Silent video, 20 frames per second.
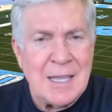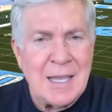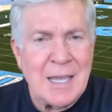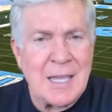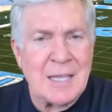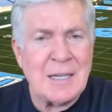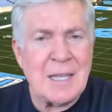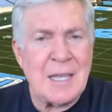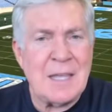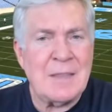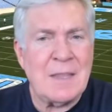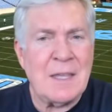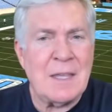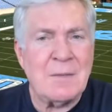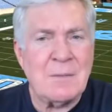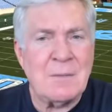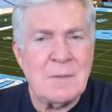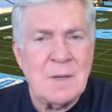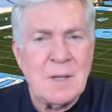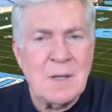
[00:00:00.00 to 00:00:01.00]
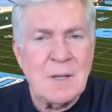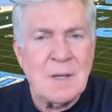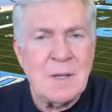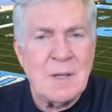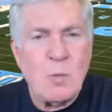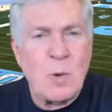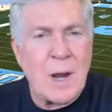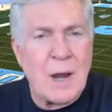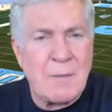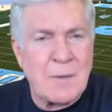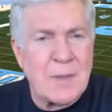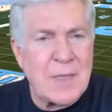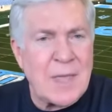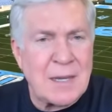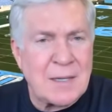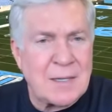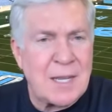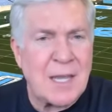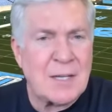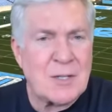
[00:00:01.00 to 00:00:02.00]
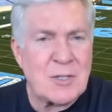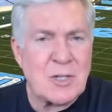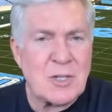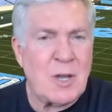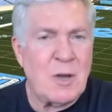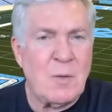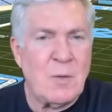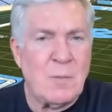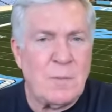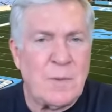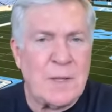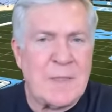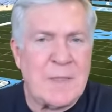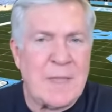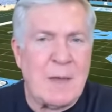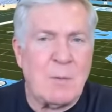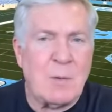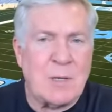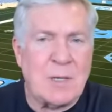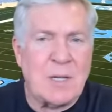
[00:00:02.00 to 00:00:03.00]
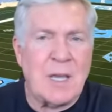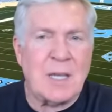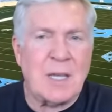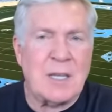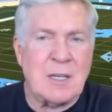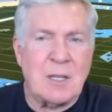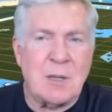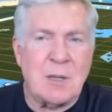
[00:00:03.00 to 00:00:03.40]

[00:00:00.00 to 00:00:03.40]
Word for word: and and then wherever that takes you. Hopefully, that would take you to the